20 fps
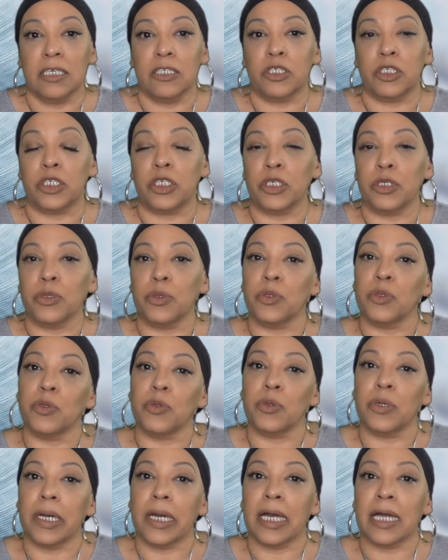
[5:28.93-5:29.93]

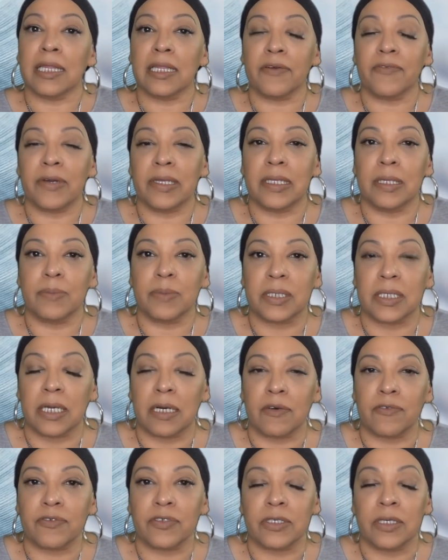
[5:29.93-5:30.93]
to elevate
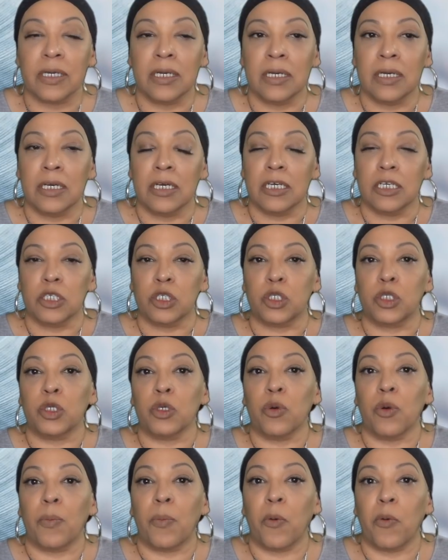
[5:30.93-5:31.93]
themselves
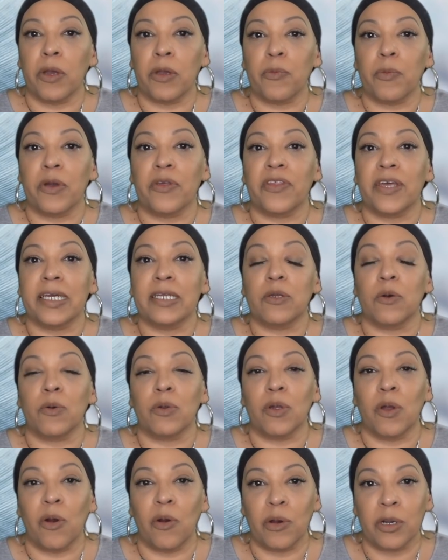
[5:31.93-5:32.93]
to a point where they no
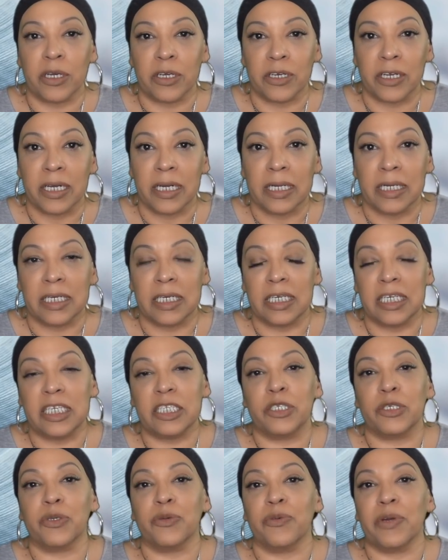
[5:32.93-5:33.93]
longer
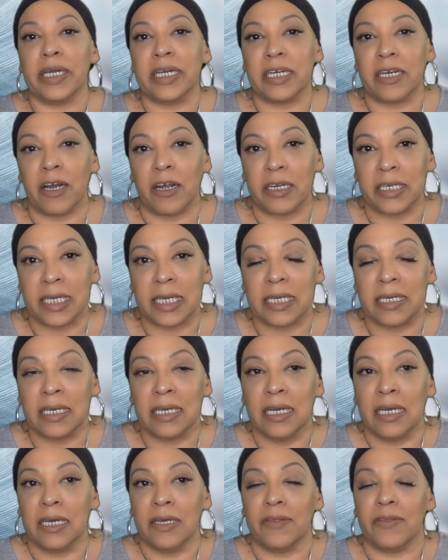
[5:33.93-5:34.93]
need to reincarnate.
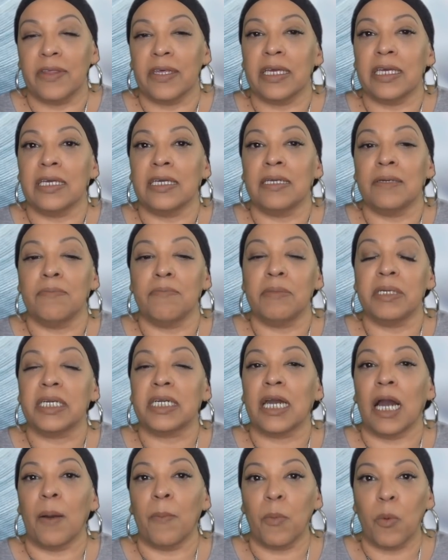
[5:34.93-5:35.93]
They
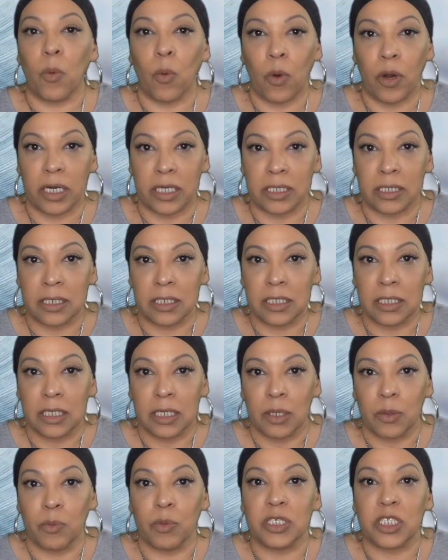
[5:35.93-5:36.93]
become one
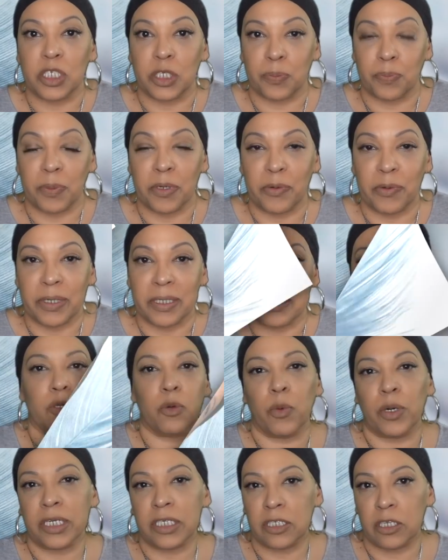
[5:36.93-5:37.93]
with spirit. So
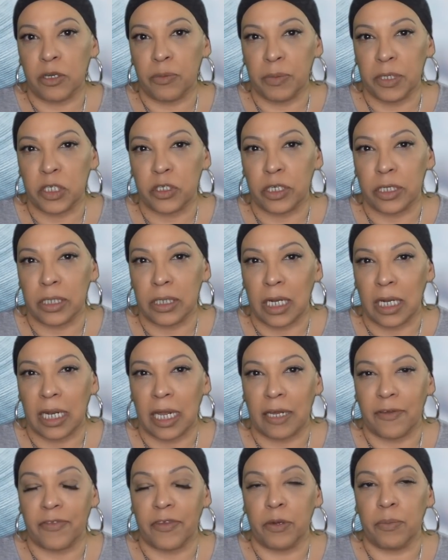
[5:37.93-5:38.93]
what is their mission in our
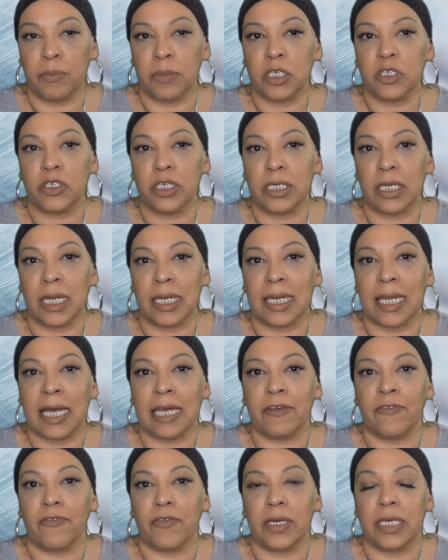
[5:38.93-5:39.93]
life? Their mission in our
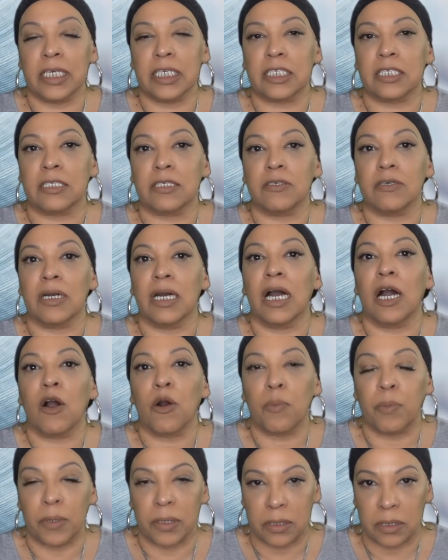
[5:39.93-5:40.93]
life is to
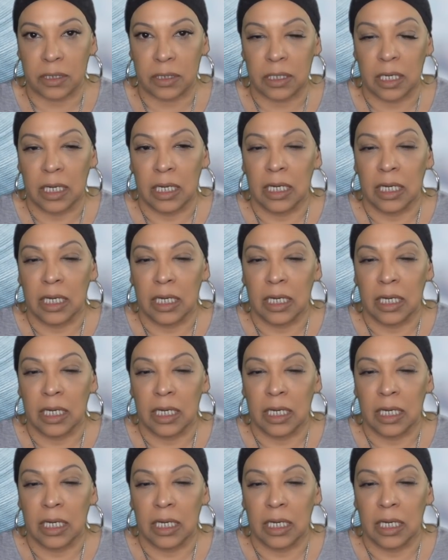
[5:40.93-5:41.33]
help us